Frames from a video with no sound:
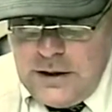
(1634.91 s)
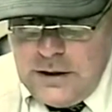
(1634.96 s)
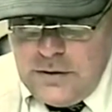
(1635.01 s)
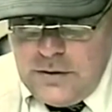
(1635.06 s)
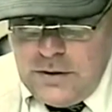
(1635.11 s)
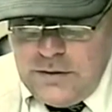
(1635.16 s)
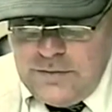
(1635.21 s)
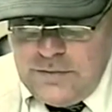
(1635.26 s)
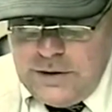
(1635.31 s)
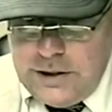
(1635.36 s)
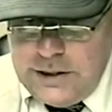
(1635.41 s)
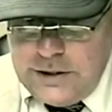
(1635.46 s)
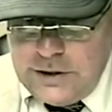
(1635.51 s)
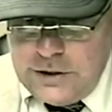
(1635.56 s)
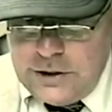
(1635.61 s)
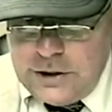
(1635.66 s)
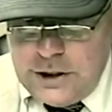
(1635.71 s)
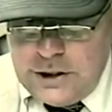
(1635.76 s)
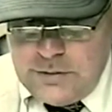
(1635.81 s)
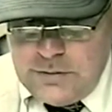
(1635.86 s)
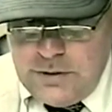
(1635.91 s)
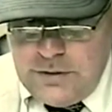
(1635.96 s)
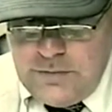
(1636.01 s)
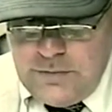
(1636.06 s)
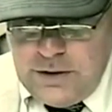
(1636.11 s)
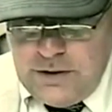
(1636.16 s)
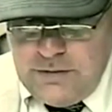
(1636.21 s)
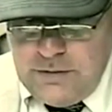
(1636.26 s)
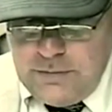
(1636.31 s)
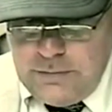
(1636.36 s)
Court finds a judgment in
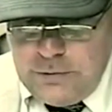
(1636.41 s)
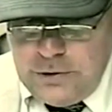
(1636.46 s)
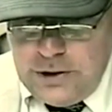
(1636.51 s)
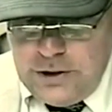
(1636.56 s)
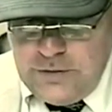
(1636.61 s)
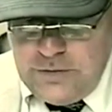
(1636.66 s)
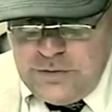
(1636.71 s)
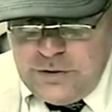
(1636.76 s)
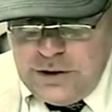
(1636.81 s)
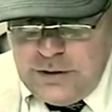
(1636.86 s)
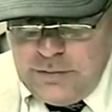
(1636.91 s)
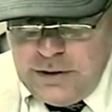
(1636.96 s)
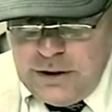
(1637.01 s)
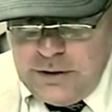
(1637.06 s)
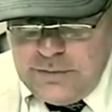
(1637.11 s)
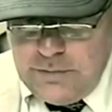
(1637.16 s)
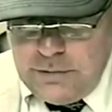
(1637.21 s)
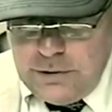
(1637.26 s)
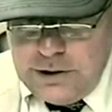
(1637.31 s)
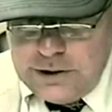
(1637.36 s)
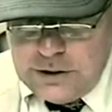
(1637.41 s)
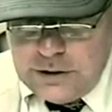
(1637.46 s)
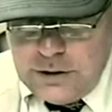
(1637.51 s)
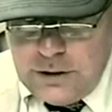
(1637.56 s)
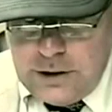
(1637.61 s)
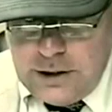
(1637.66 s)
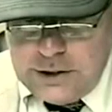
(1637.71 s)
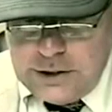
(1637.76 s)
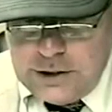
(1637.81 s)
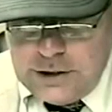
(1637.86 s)
favor of plaintiff in the amount of plus
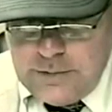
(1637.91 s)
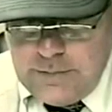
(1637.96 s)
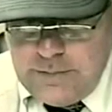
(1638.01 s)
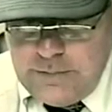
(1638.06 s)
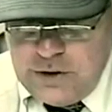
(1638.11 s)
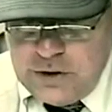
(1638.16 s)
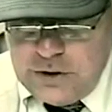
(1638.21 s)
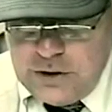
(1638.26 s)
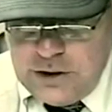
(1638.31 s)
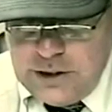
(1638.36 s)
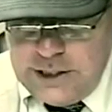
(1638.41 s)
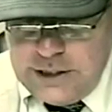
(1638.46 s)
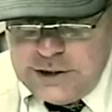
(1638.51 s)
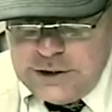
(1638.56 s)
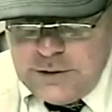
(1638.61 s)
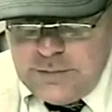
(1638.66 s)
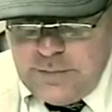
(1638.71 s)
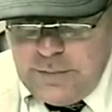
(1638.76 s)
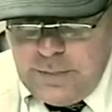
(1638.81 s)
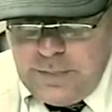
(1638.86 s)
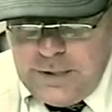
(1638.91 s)
costs. Mr. Glacier.